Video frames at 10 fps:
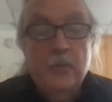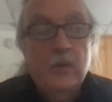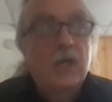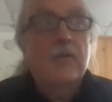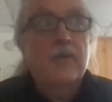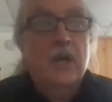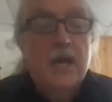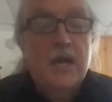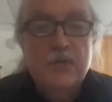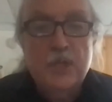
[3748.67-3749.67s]
cover a
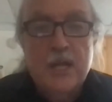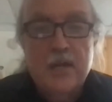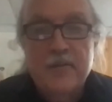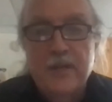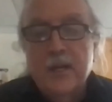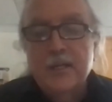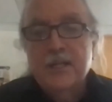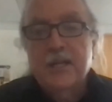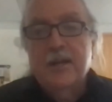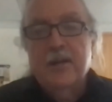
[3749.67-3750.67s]
lot of geography in
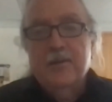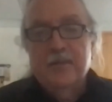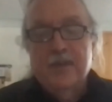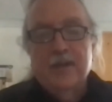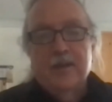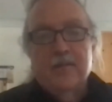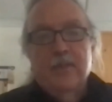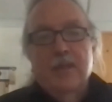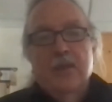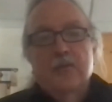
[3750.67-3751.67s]
Ontario
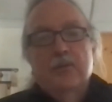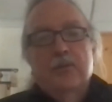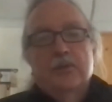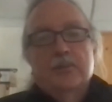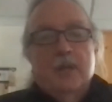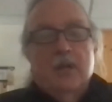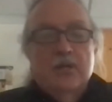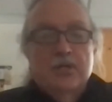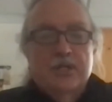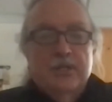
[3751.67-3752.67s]
through those
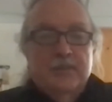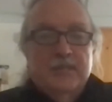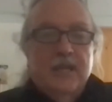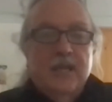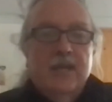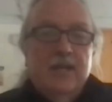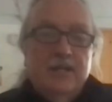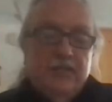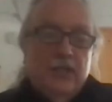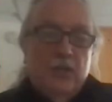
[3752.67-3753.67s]
partnerships.
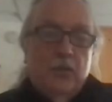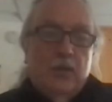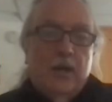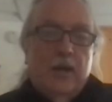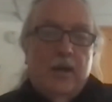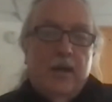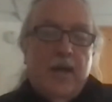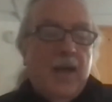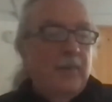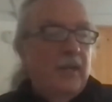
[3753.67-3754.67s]
So
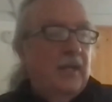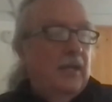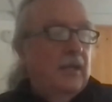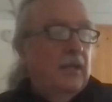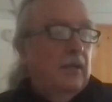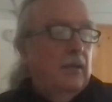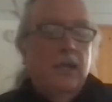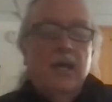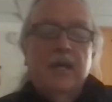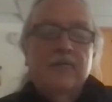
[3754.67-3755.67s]
happy, a
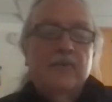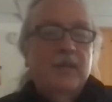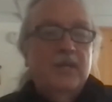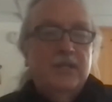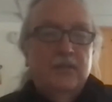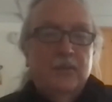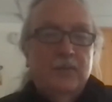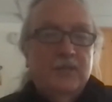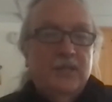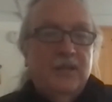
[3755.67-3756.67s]
lot of information on the
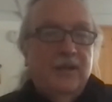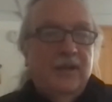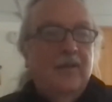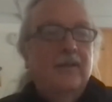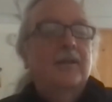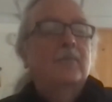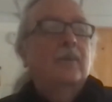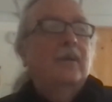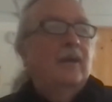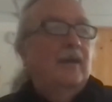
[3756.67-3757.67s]
website. Tim
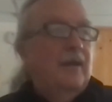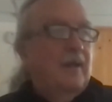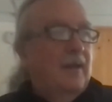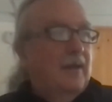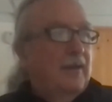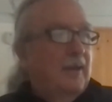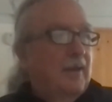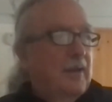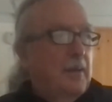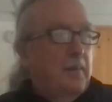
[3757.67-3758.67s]
and
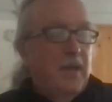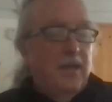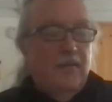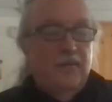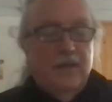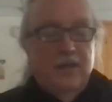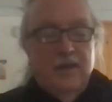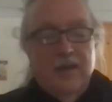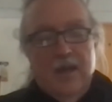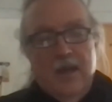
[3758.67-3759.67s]
Amanda have done
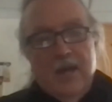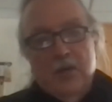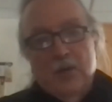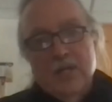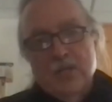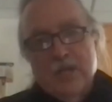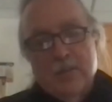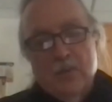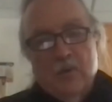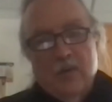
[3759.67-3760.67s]
a great job
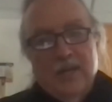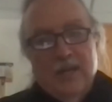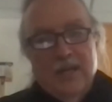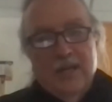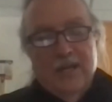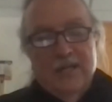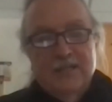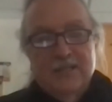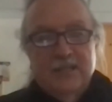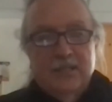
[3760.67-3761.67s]
in working on it.
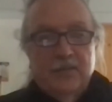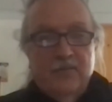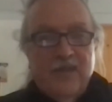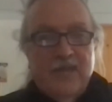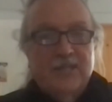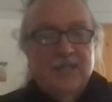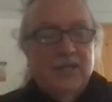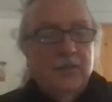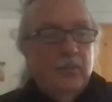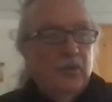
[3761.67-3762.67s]
It's vastly
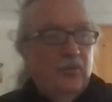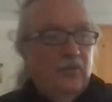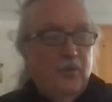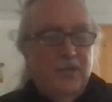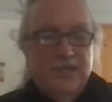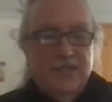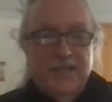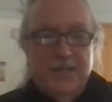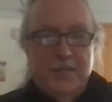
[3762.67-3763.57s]
improved recently.